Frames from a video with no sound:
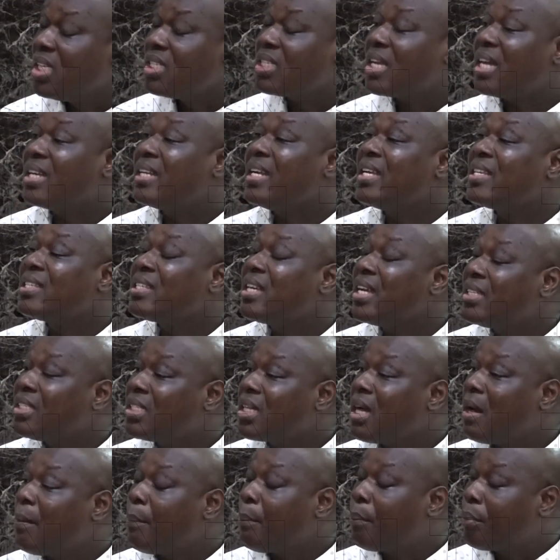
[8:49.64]
is an
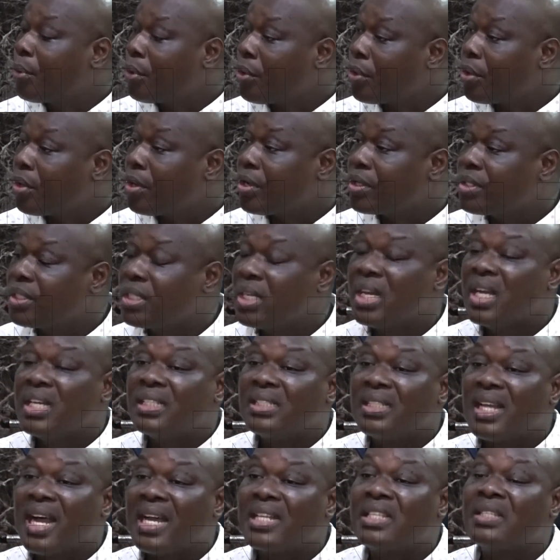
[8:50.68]
essential product
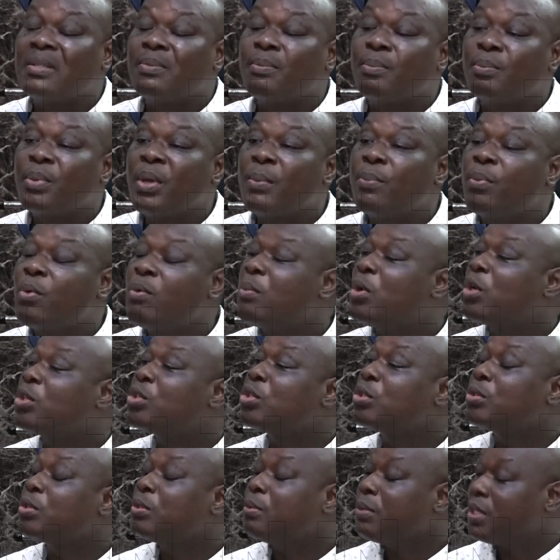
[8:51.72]
that people
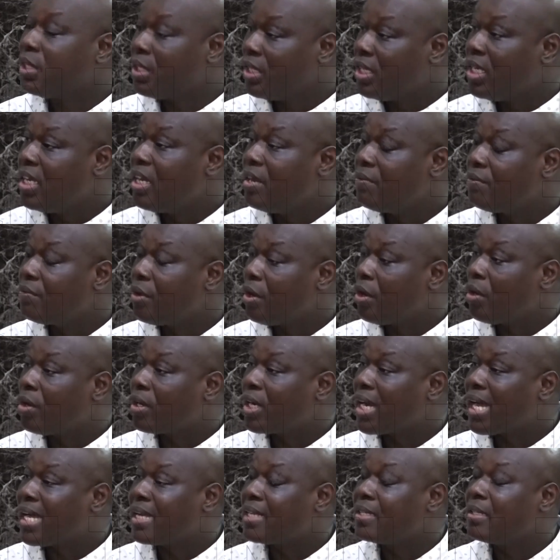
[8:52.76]
must live on
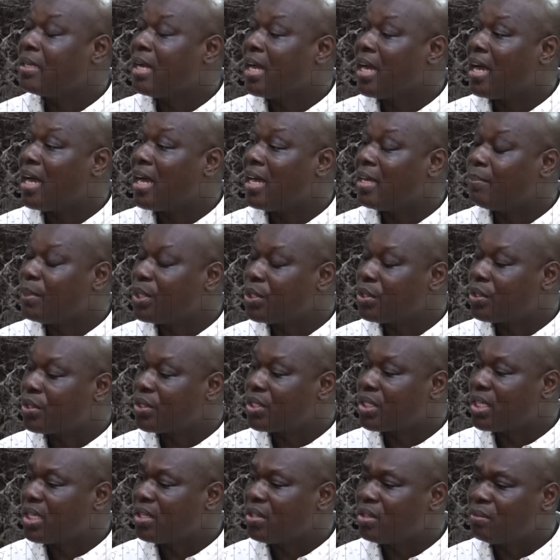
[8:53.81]
and be
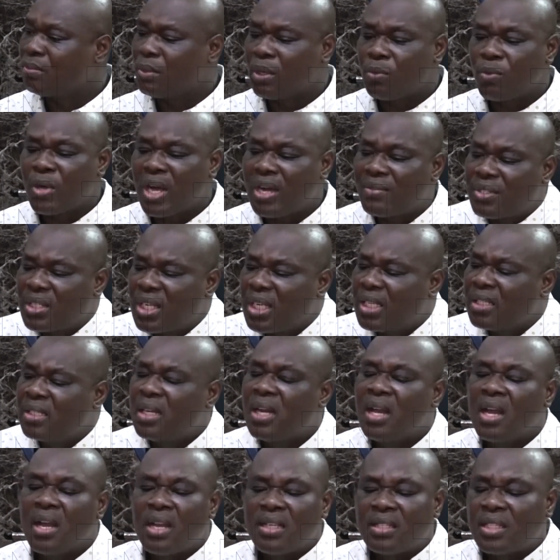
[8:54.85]
sustained on. But we have seen
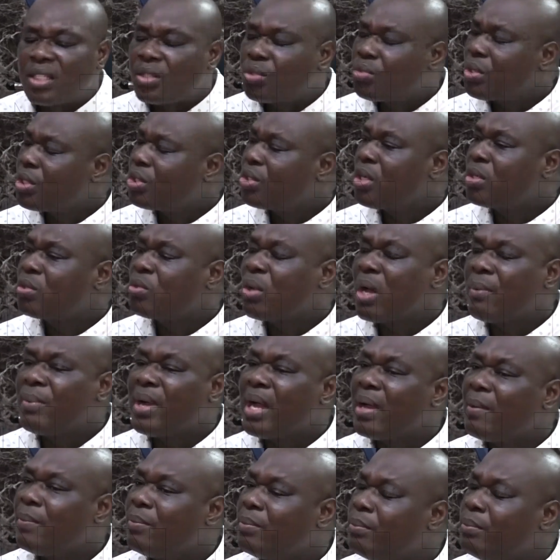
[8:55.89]
situations whereby